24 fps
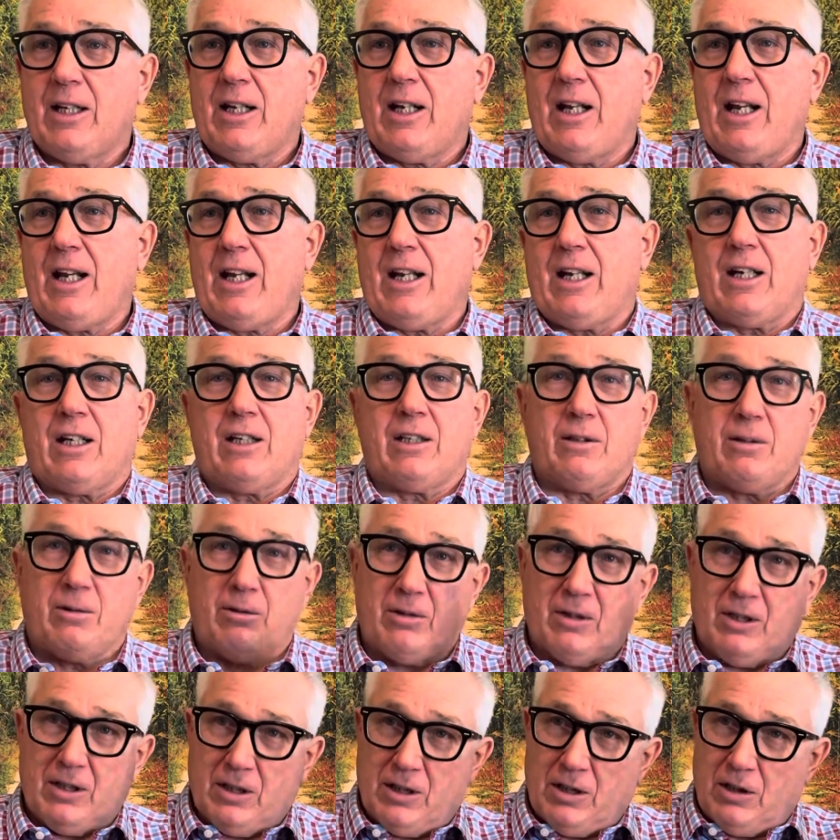And
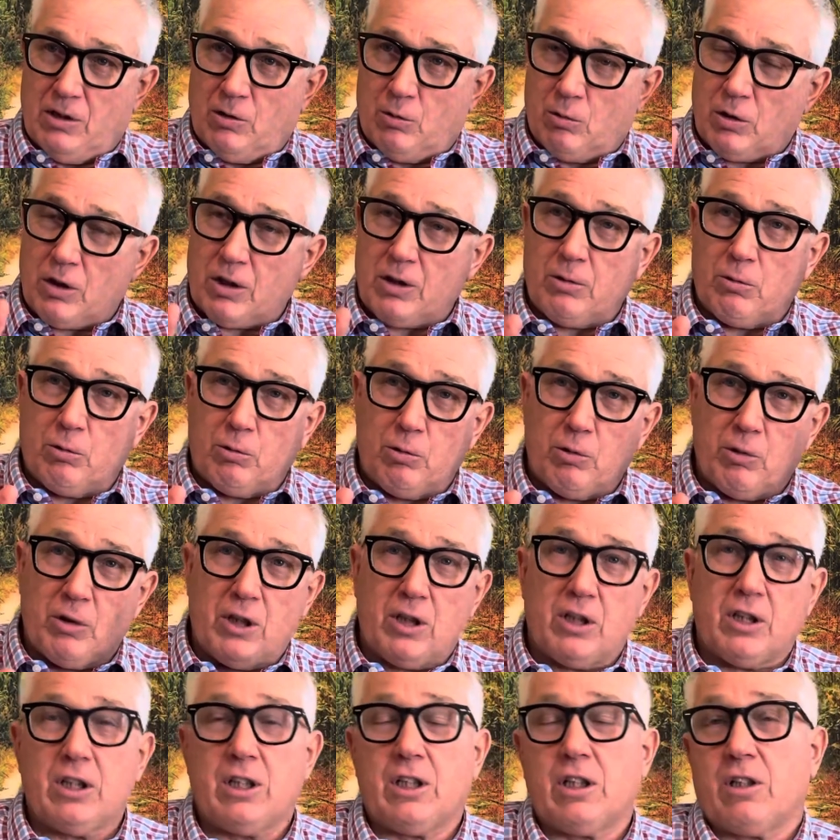we're
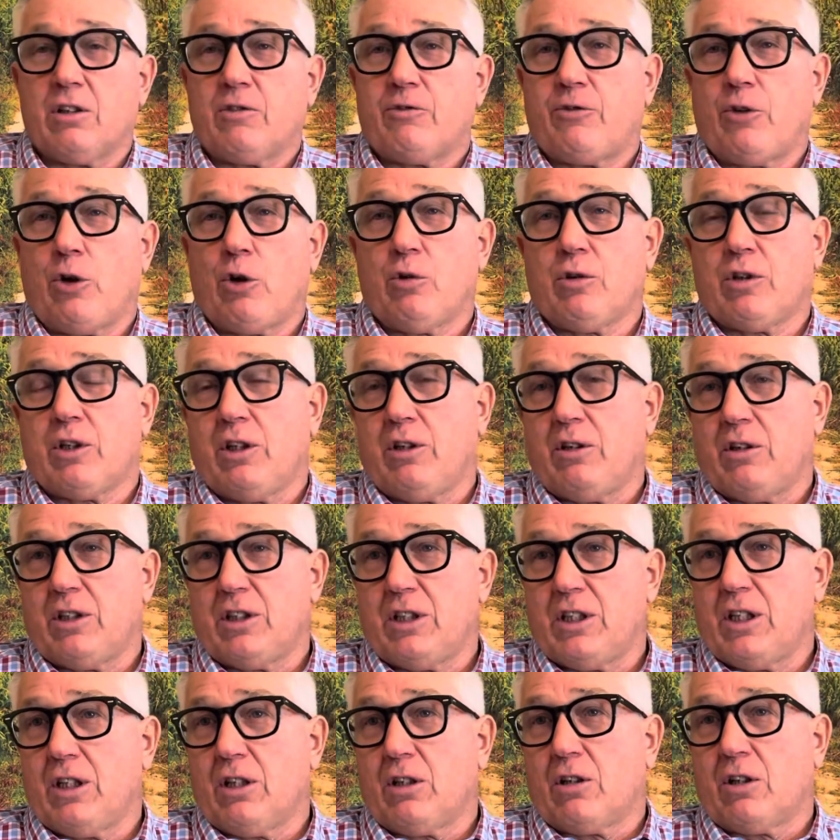really going to focus
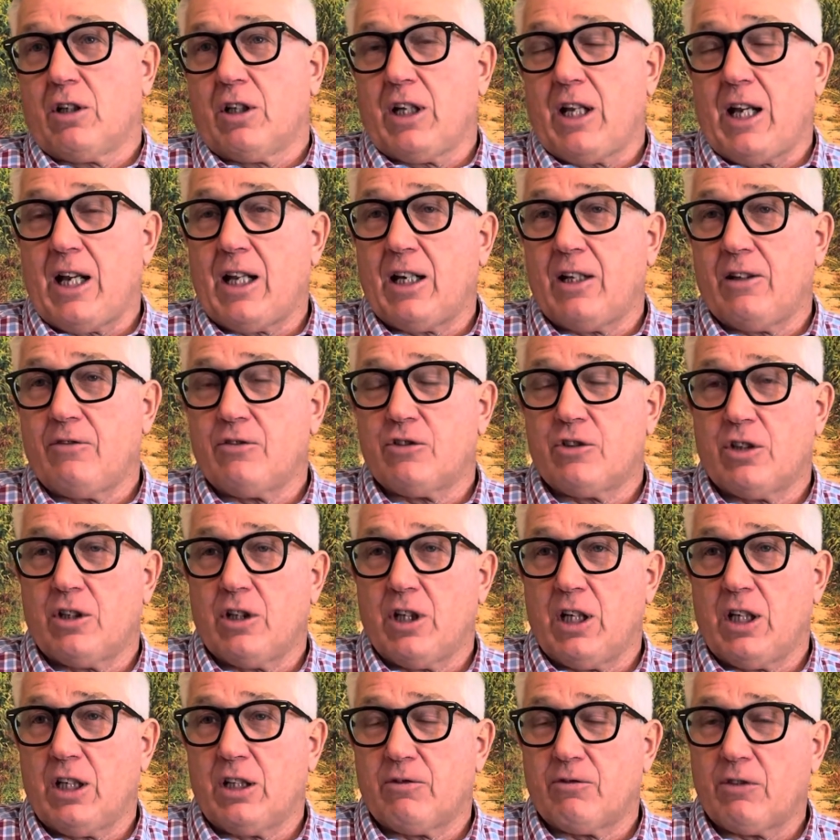in on additive
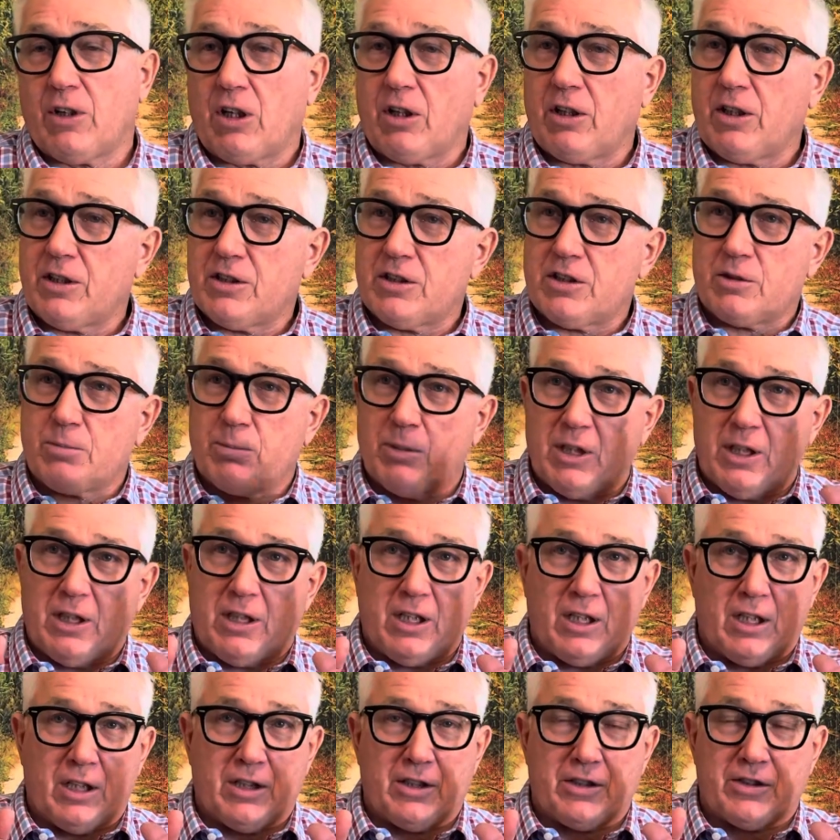genetic variance
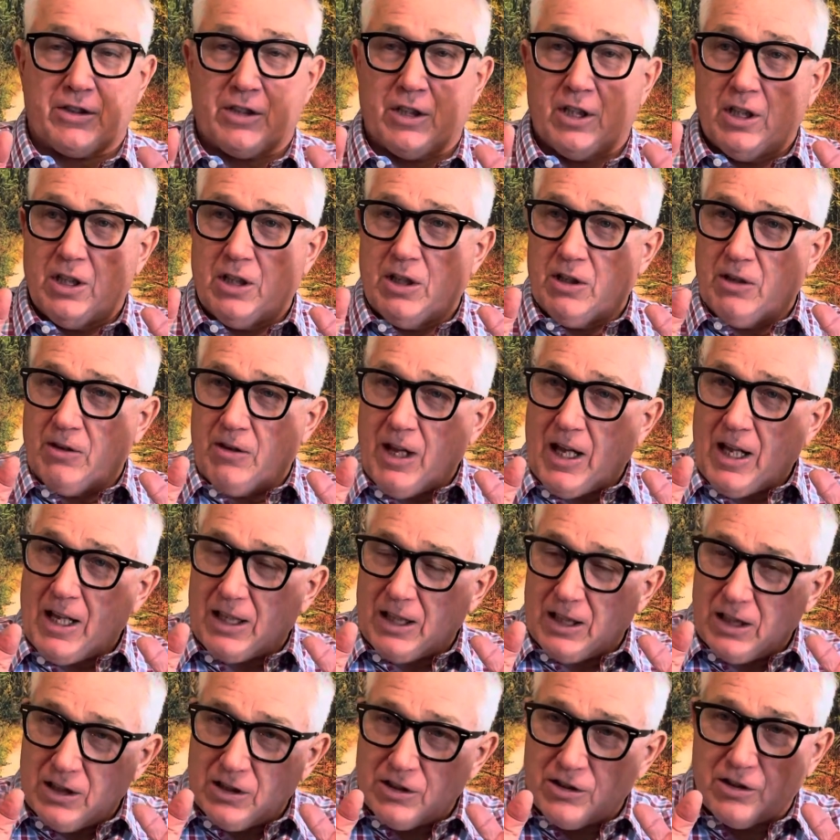because that
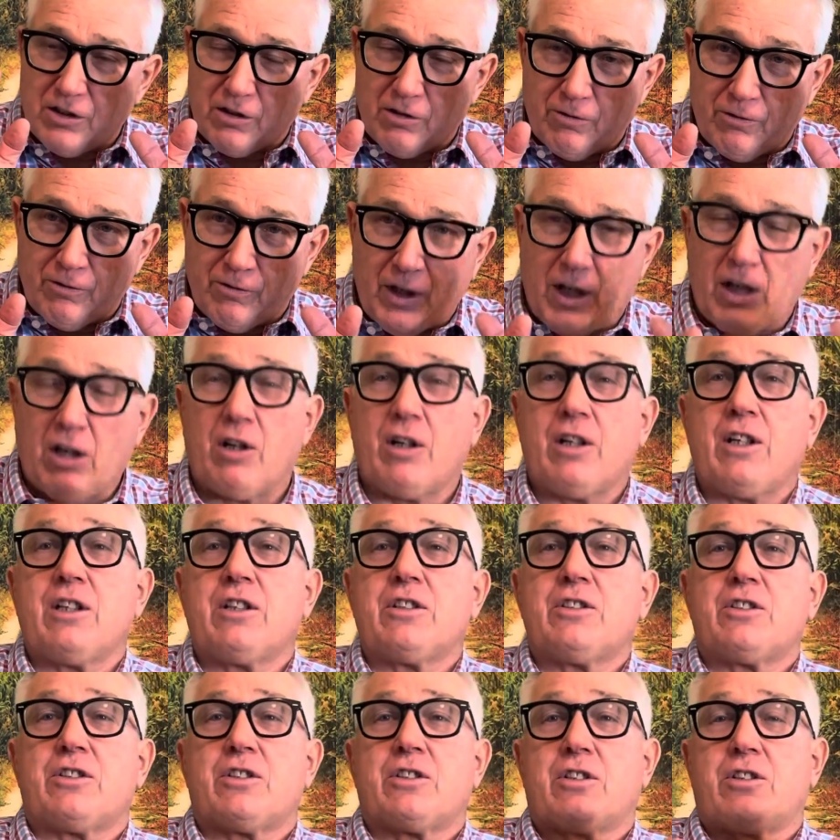is the
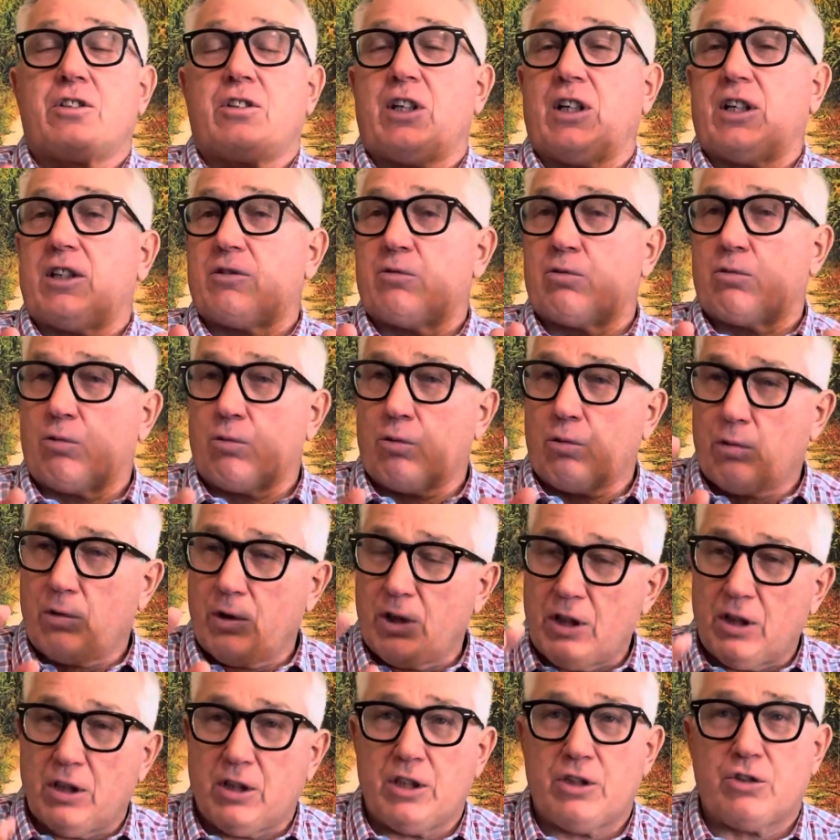variance that
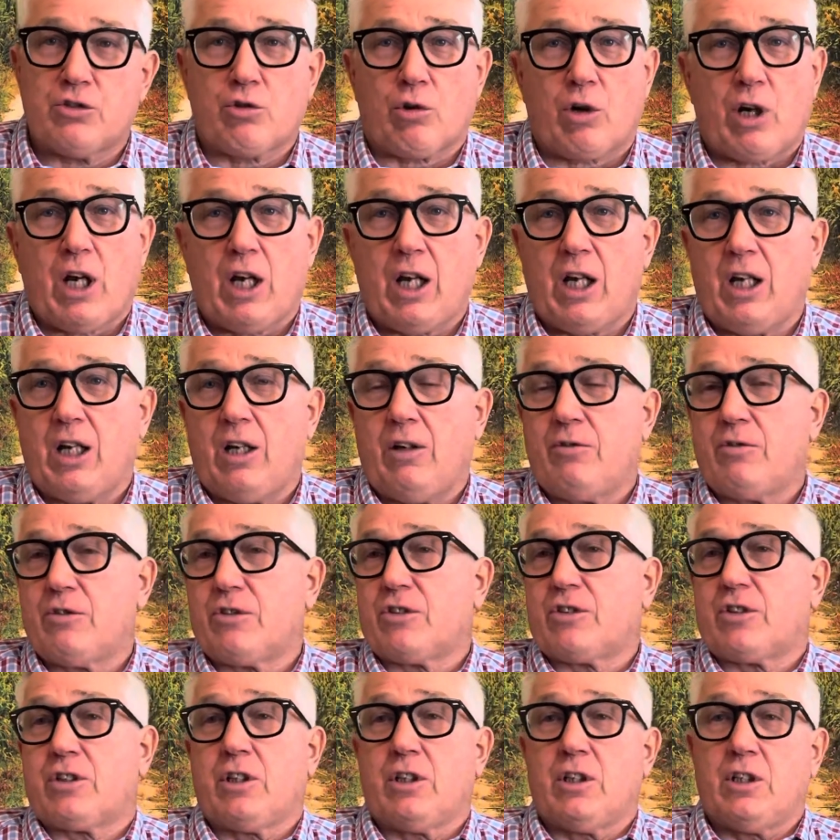really
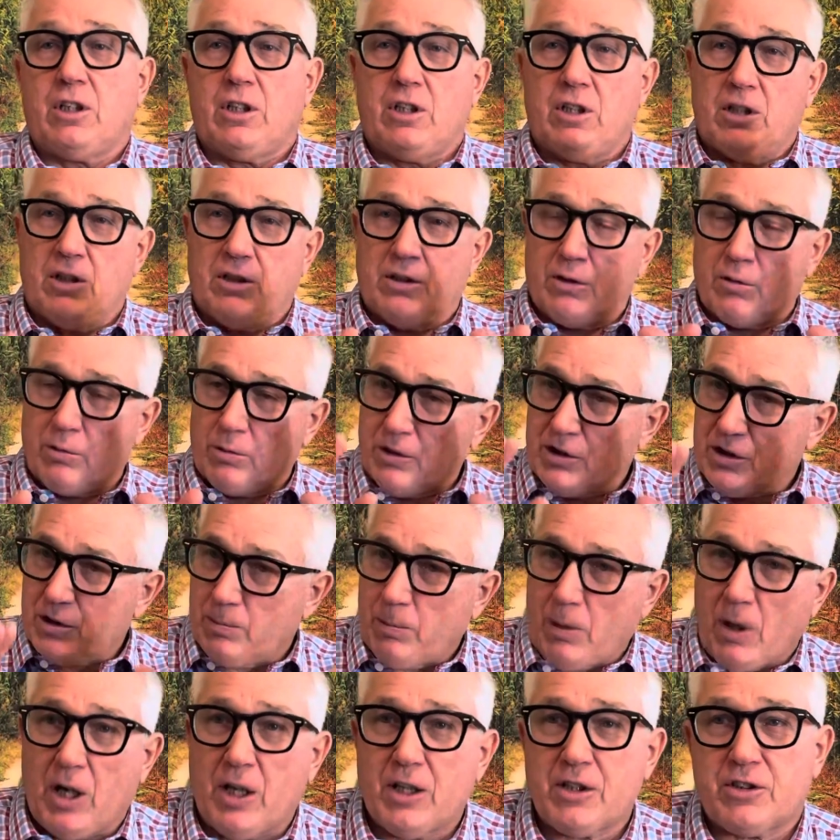drives the
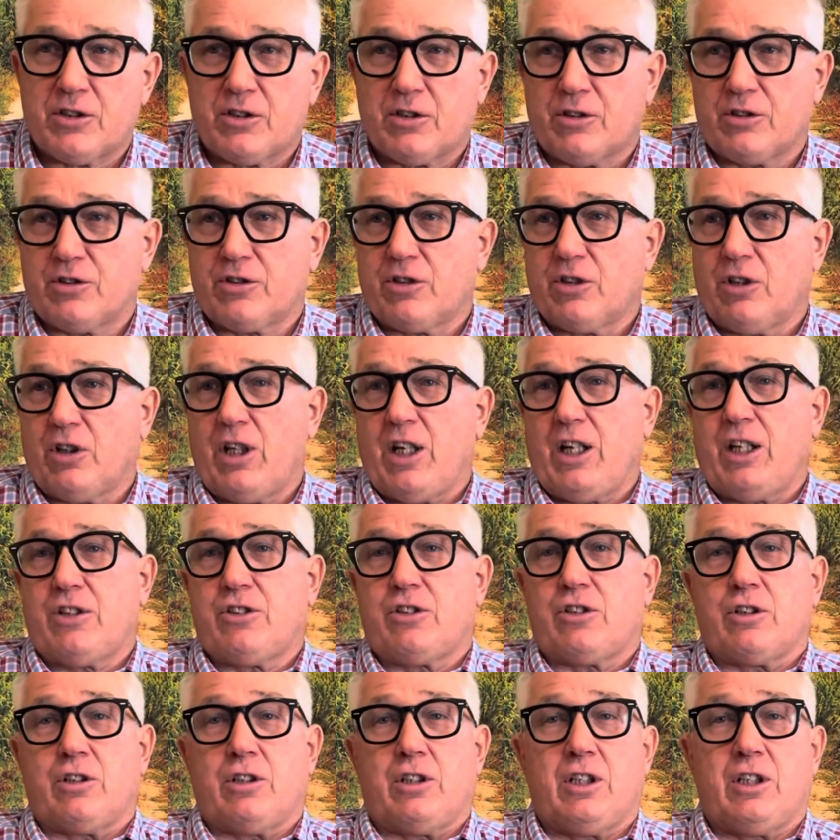response to selection.